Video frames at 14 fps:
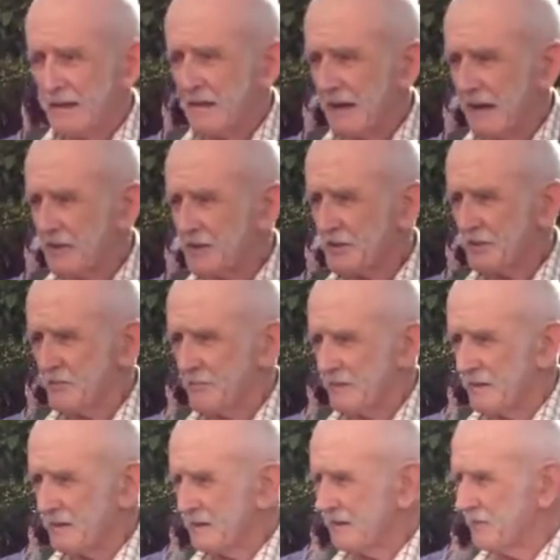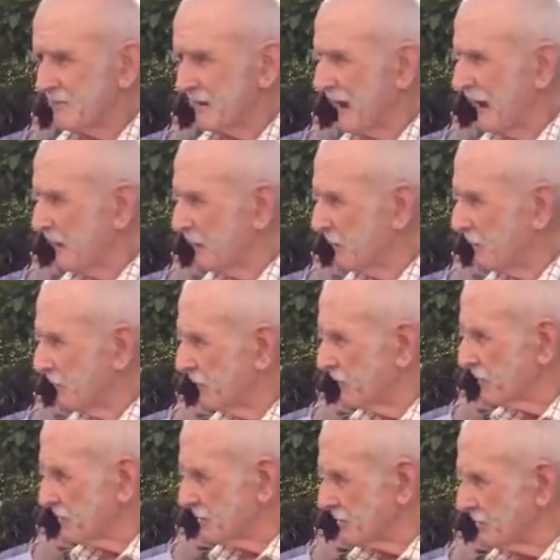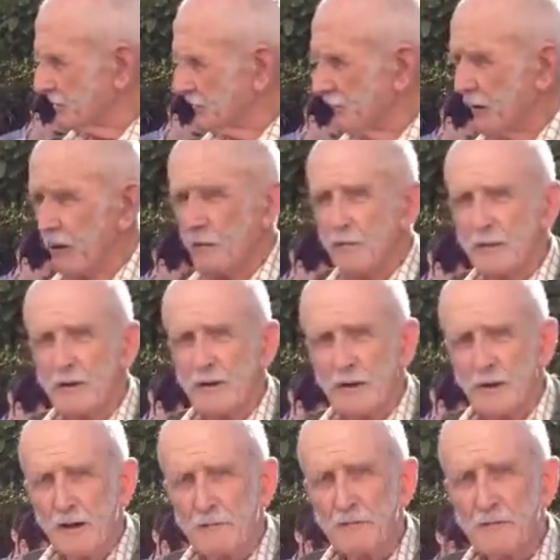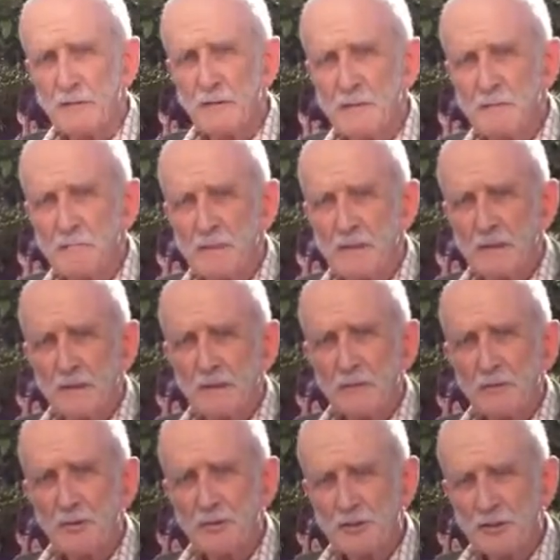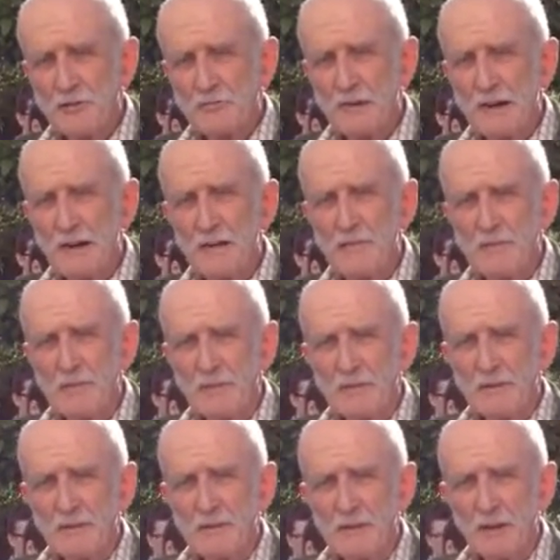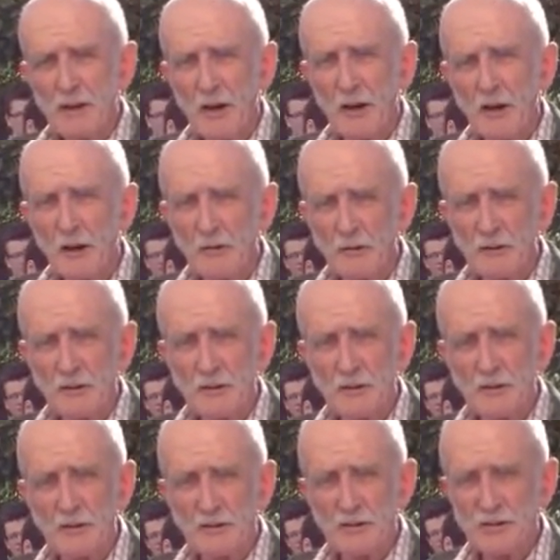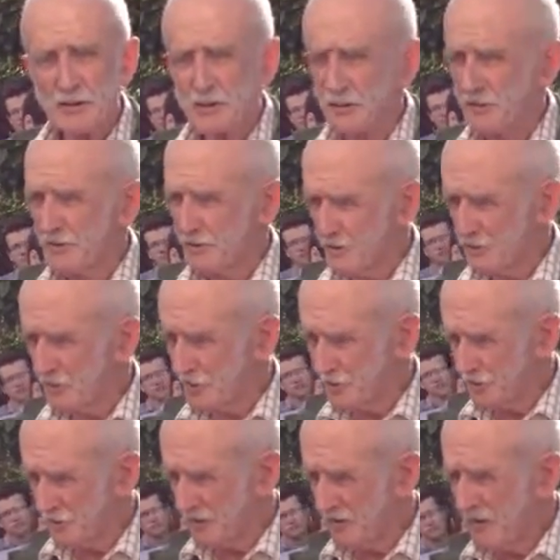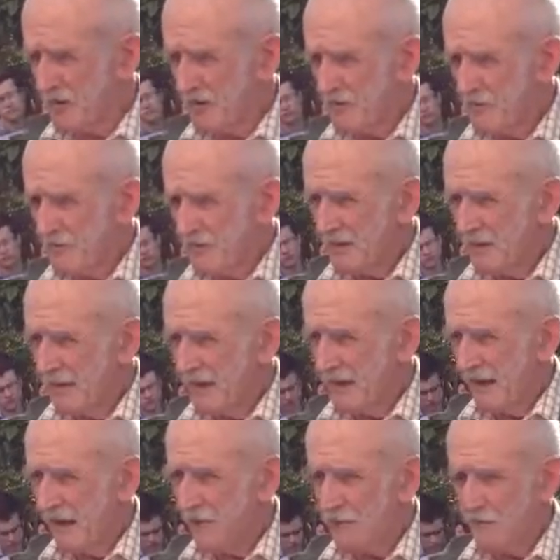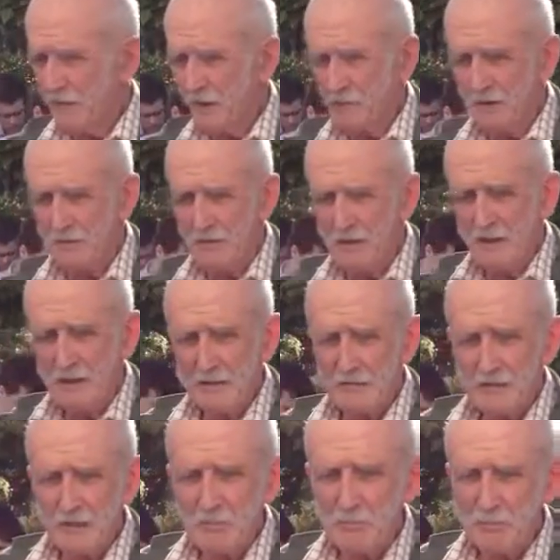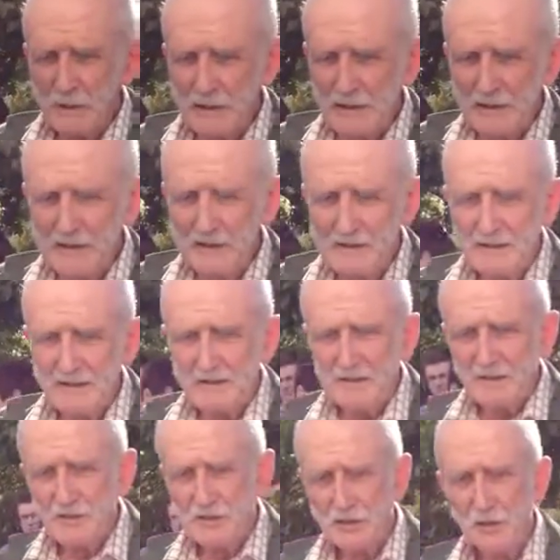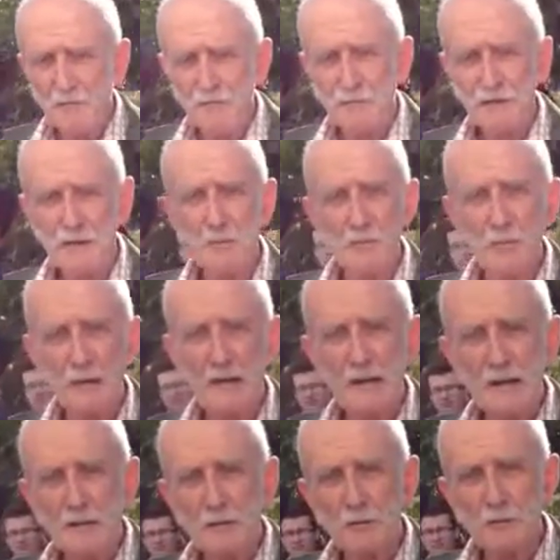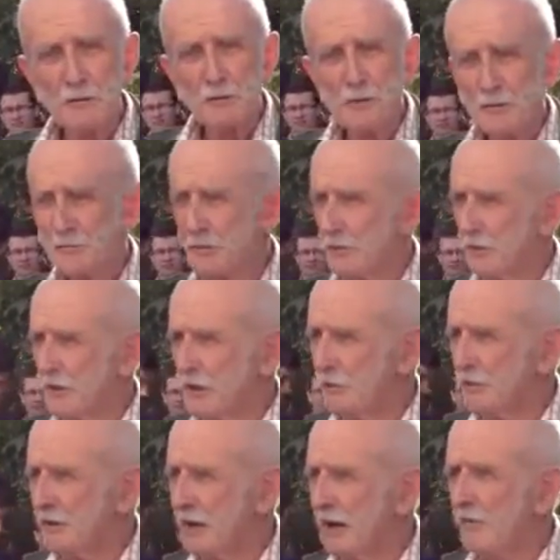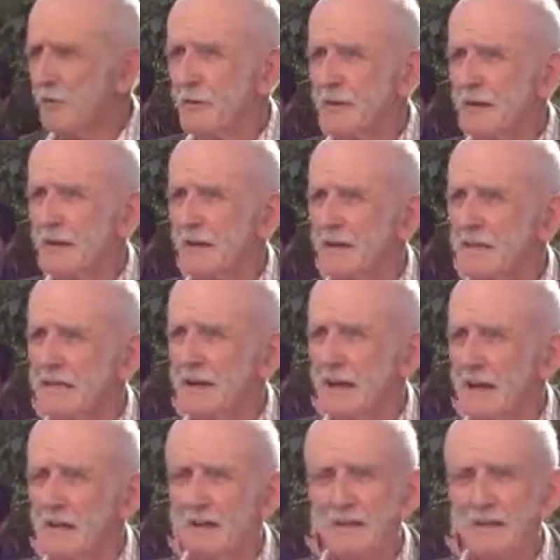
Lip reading: as the iron fist in the velvet glove. Well, to my horror and disconcertion, I found that my lovely pink, soft little bride, who used to agree with everything I said,